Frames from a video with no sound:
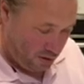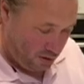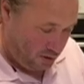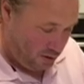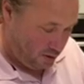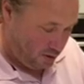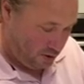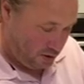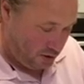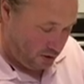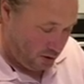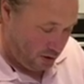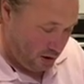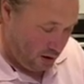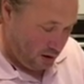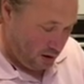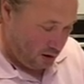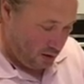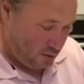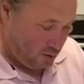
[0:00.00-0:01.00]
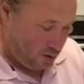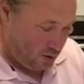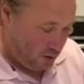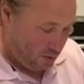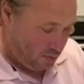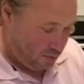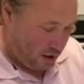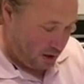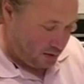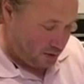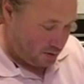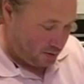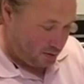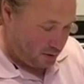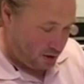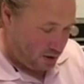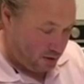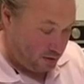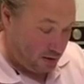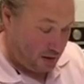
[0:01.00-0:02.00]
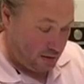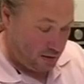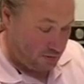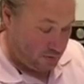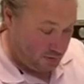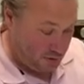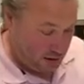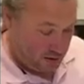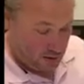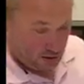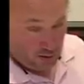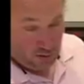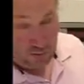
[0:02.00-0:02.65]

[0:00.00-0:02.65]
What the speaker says: the oven, and we'll come back to it then. Thank you.